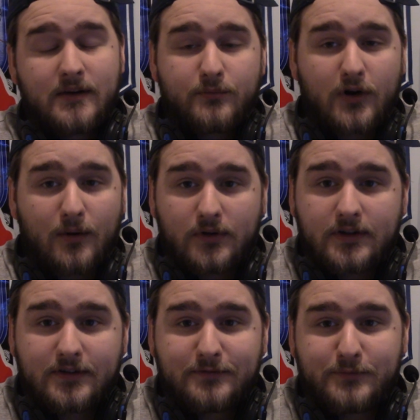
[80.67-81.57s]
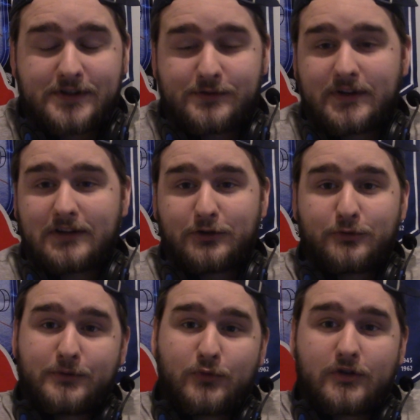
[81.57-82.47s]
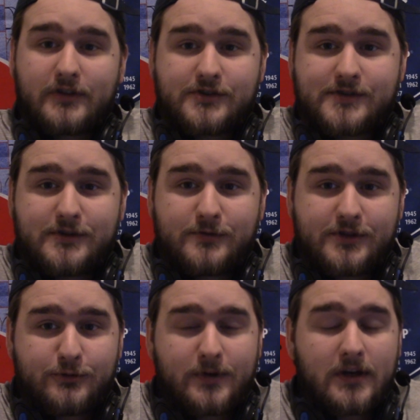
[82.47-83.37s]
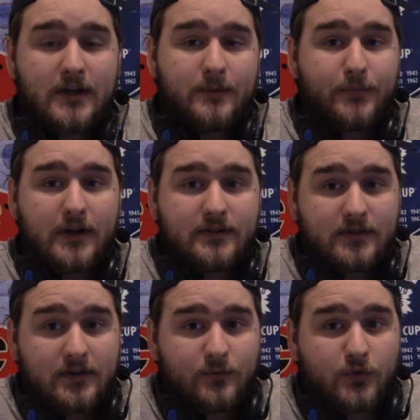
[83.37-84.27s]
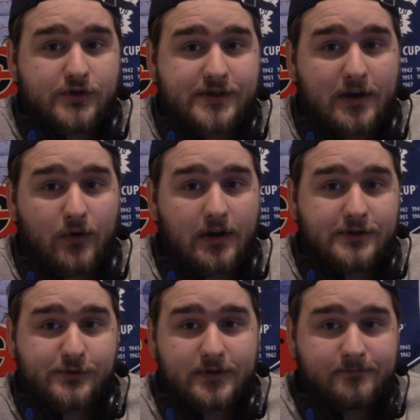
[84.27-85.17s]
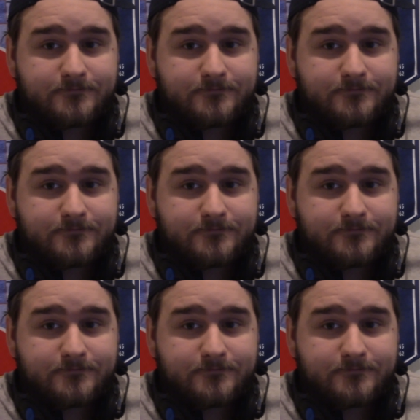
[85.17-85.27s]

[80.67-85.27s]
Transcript: probably be doing a little bit more than just YouTube, but we'll just get right into it.